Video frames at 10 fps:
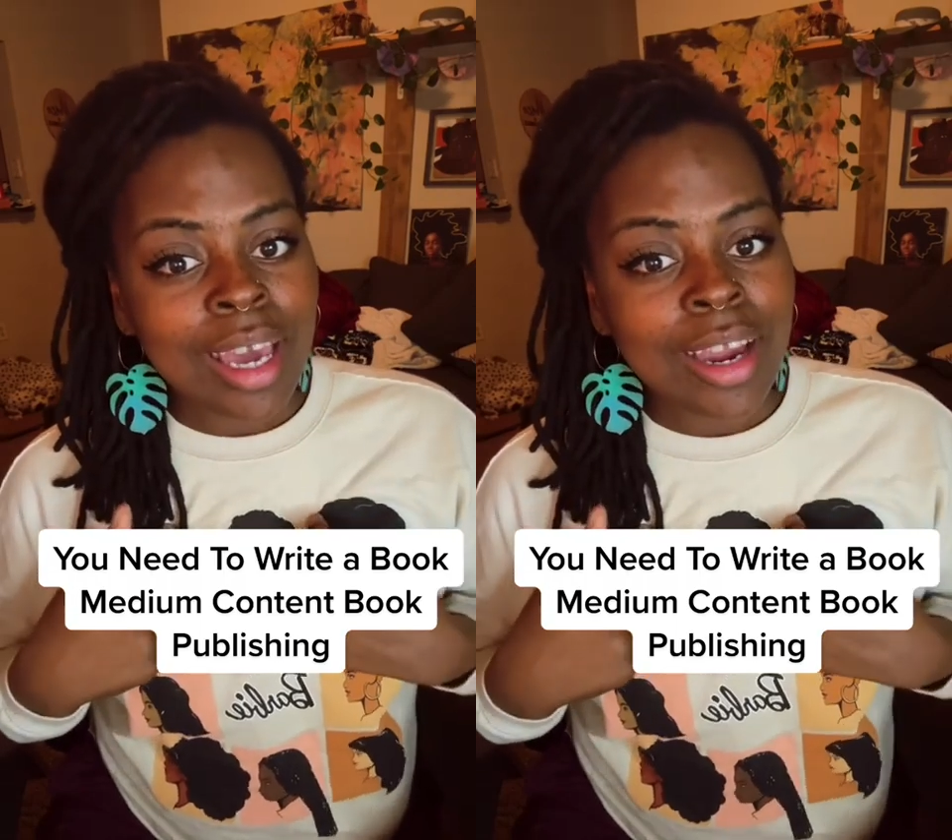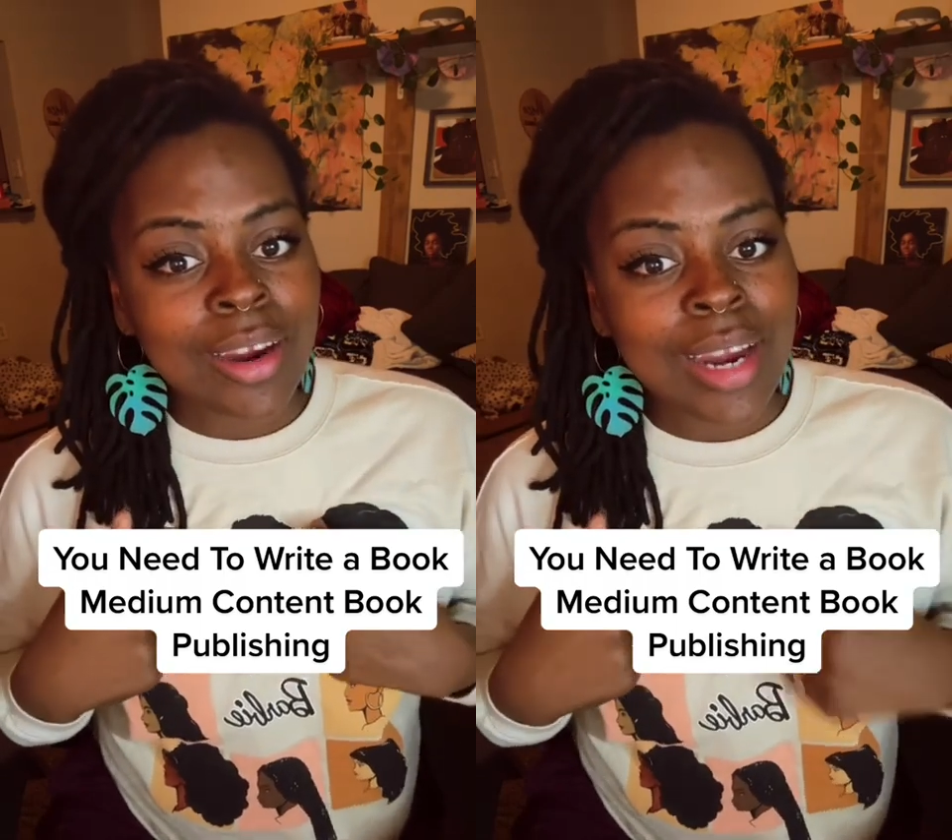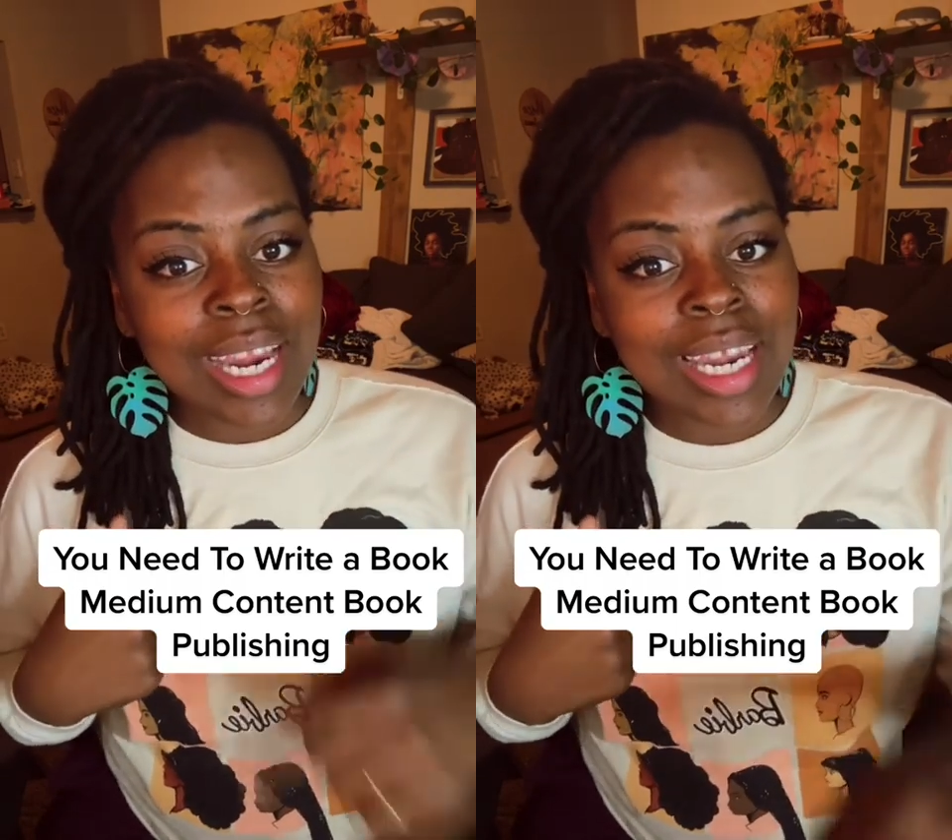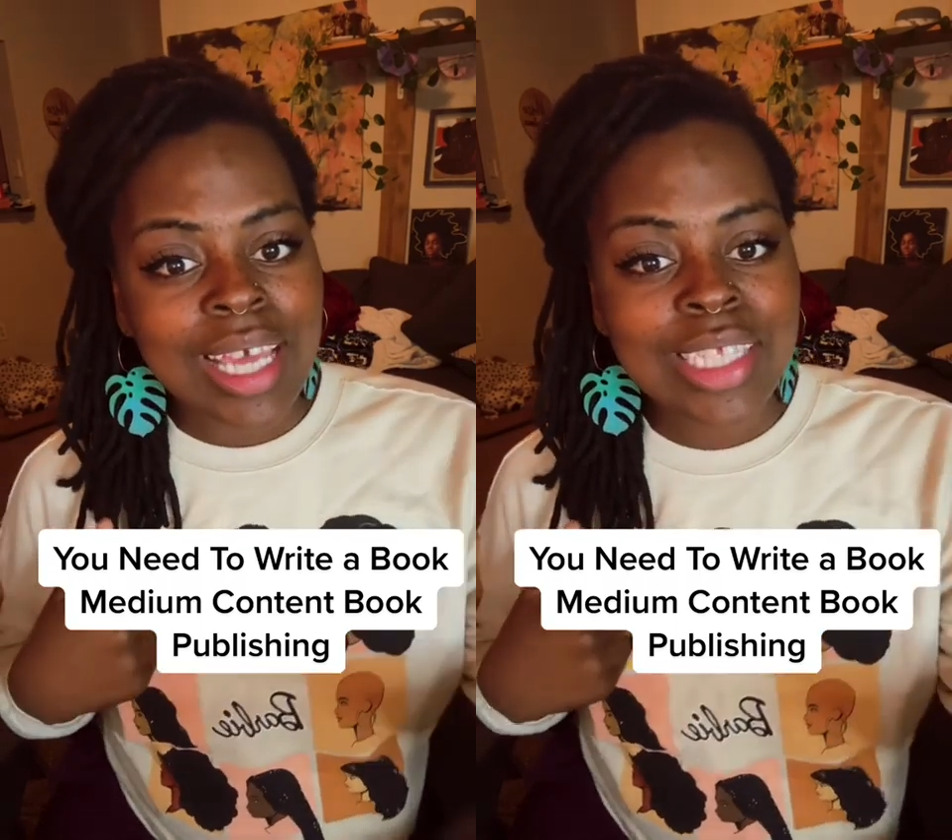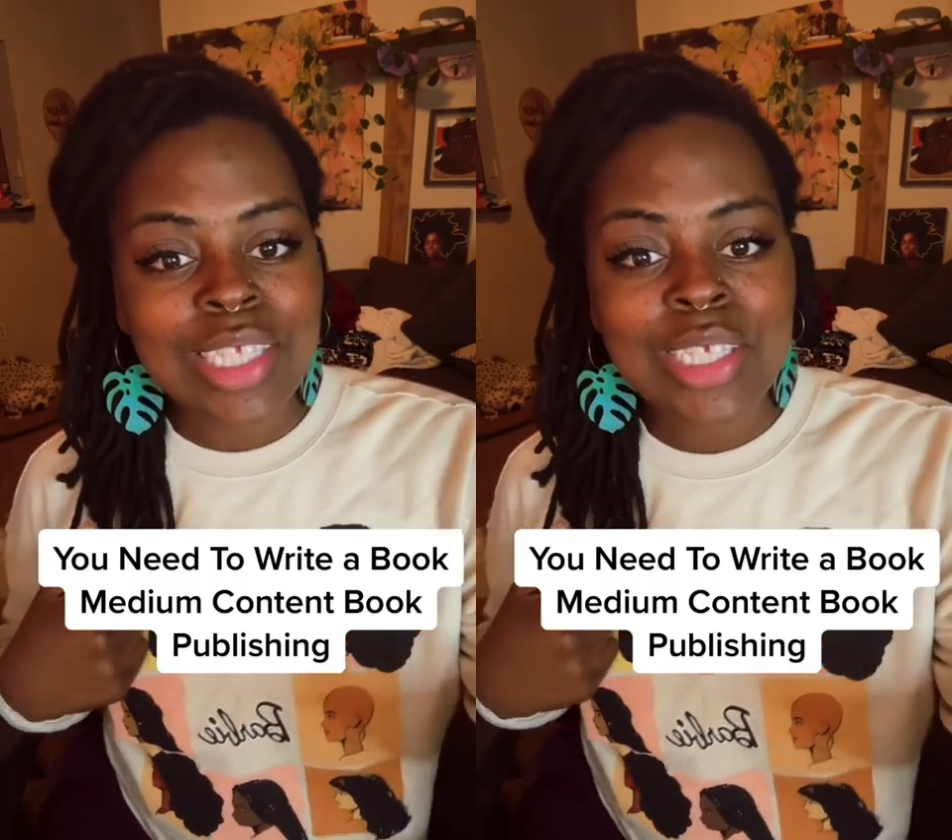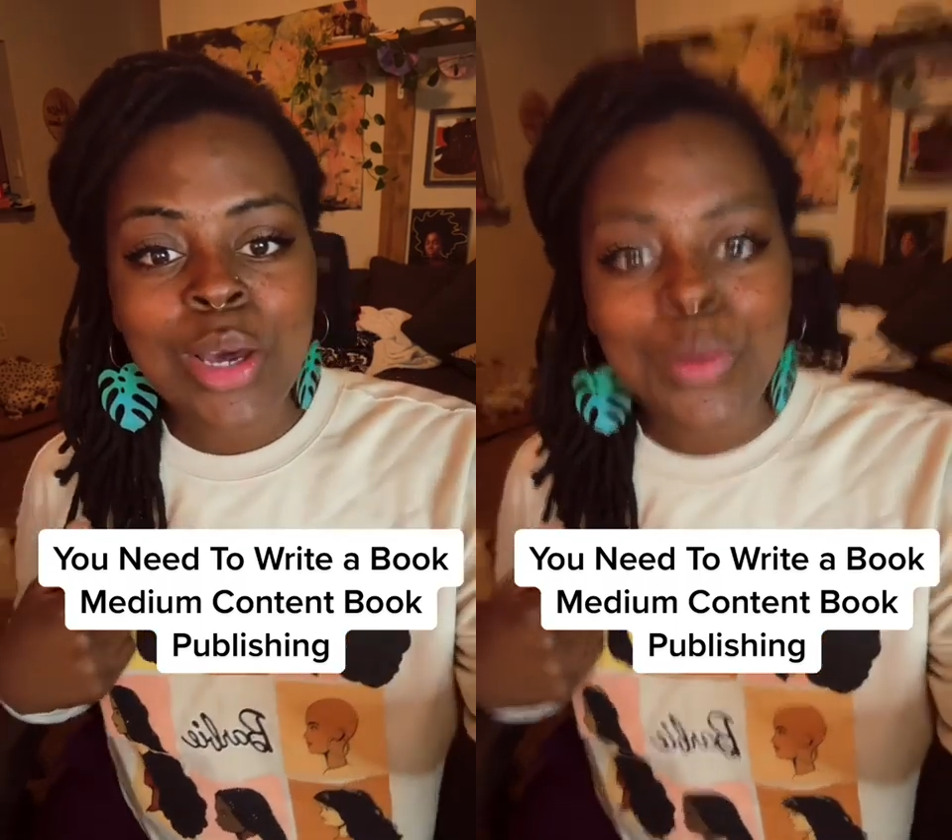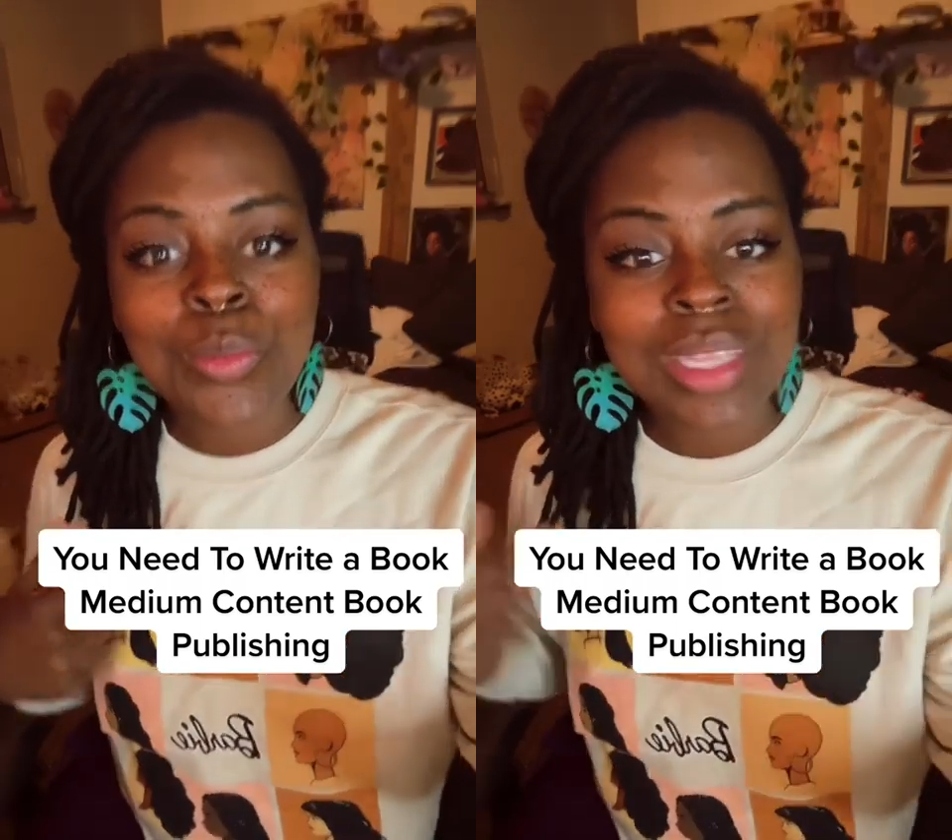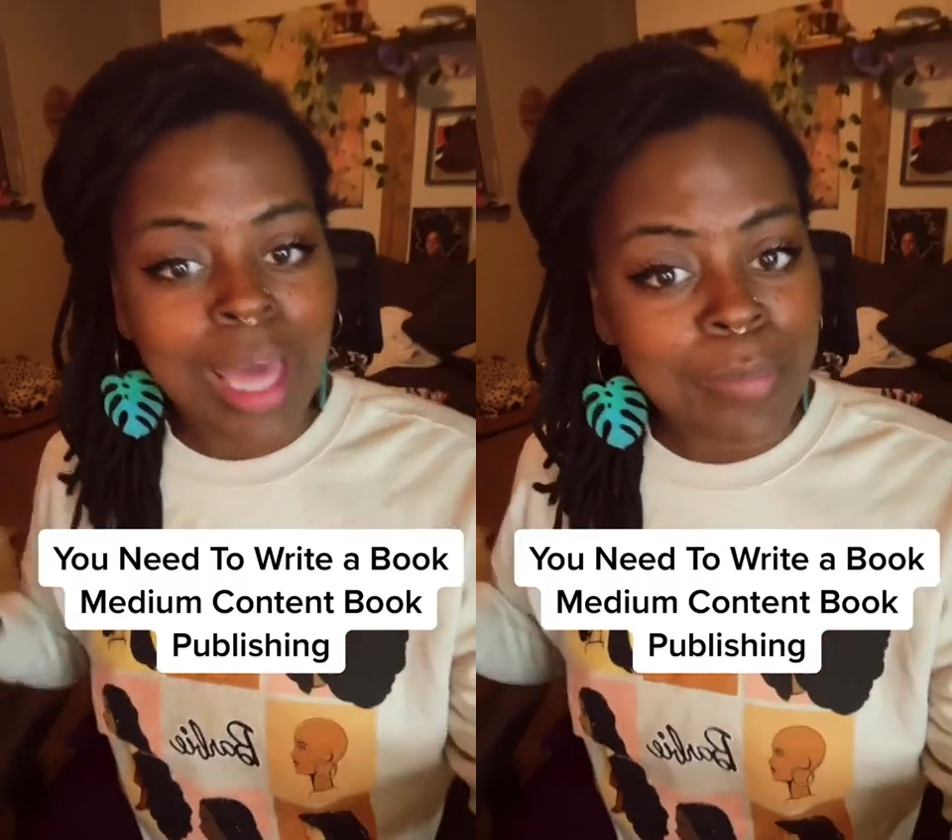All right, and so
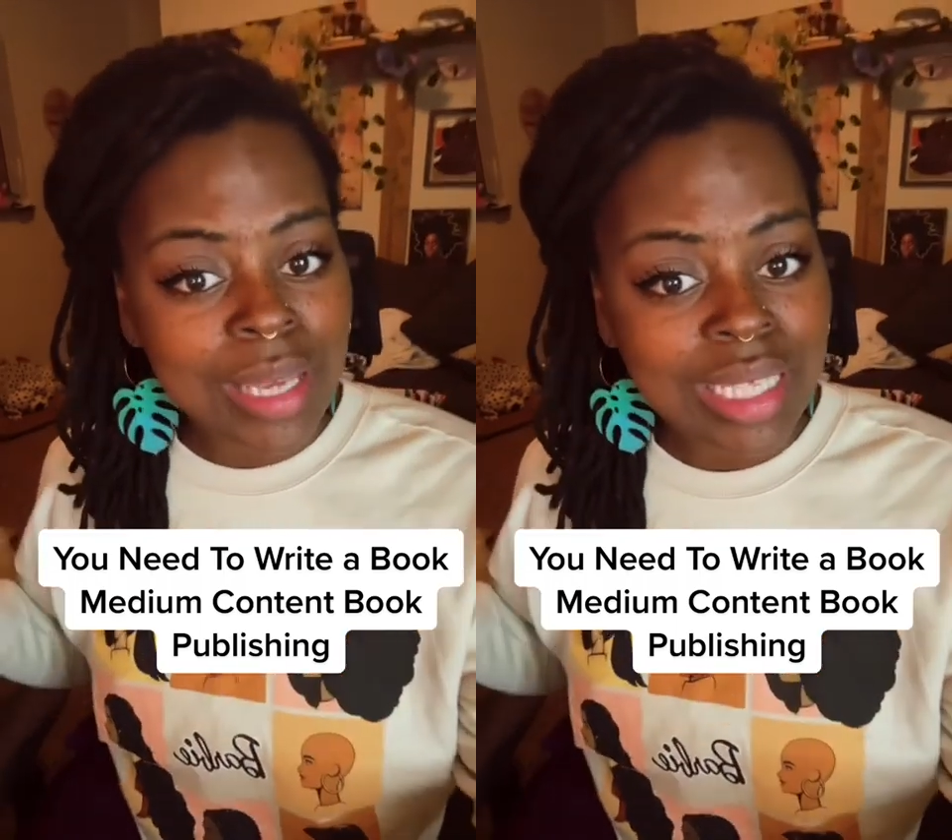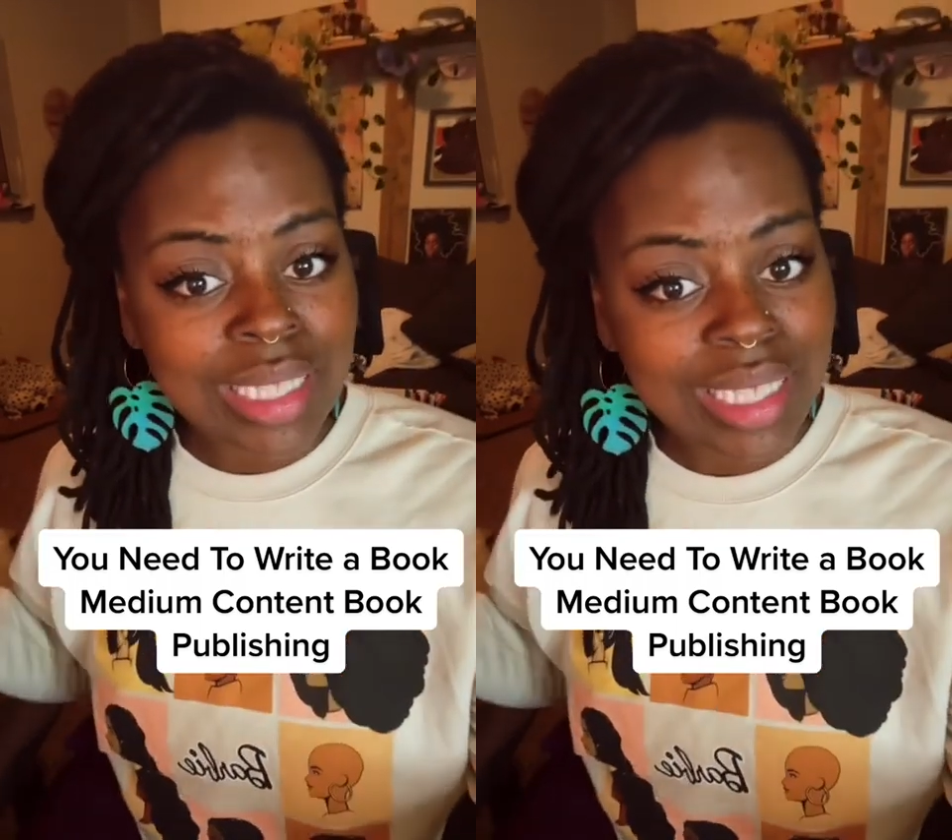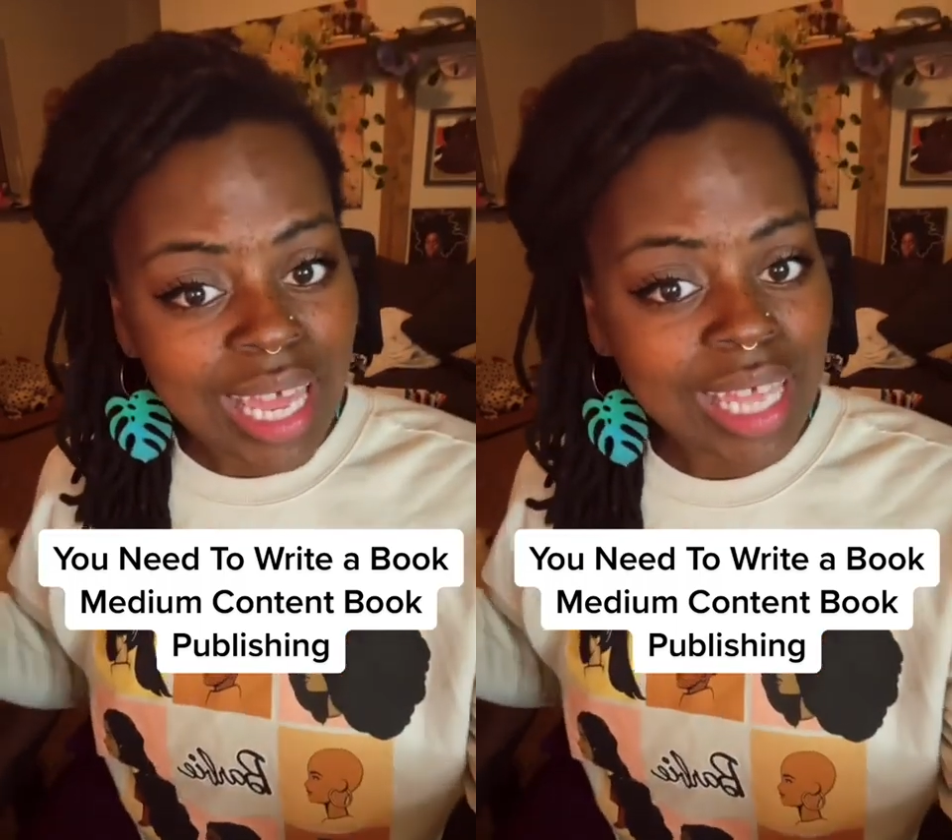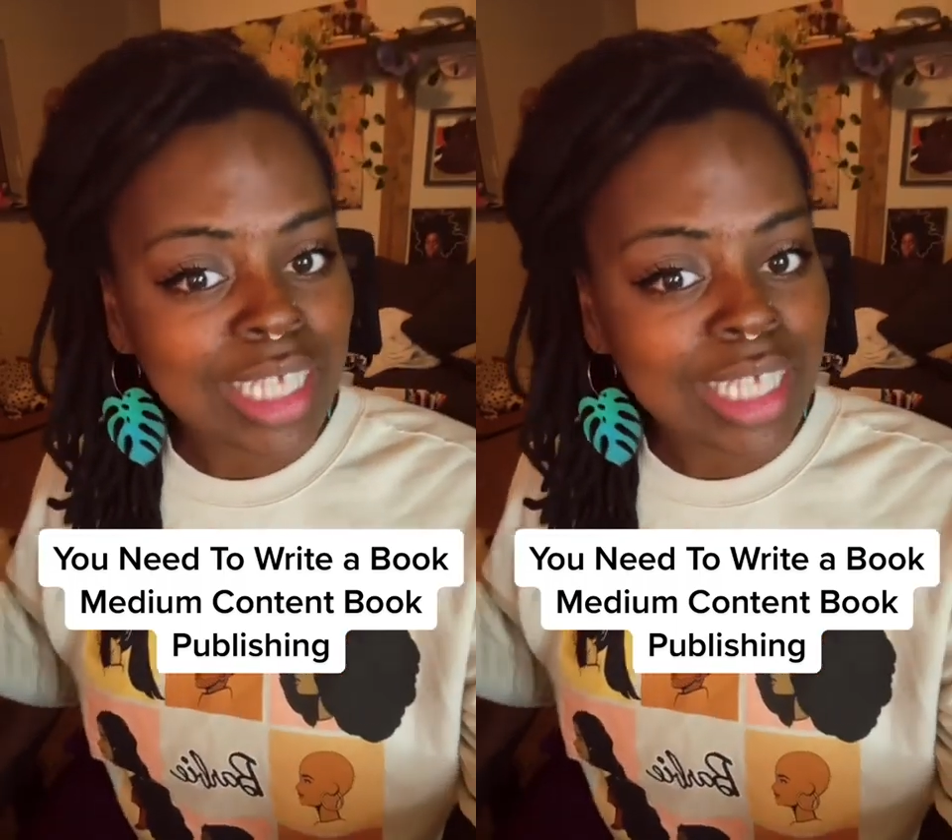with that being said,